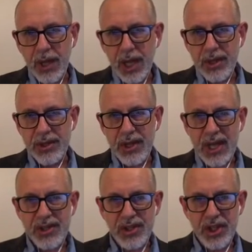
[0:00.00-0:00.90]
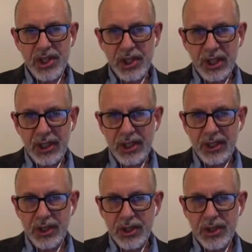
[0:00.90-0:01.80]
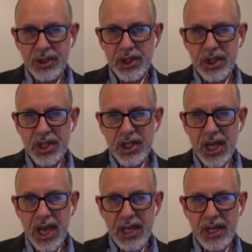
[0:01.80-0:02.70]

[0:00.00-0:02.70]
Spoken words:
So that's Genially, GENIAL.ly.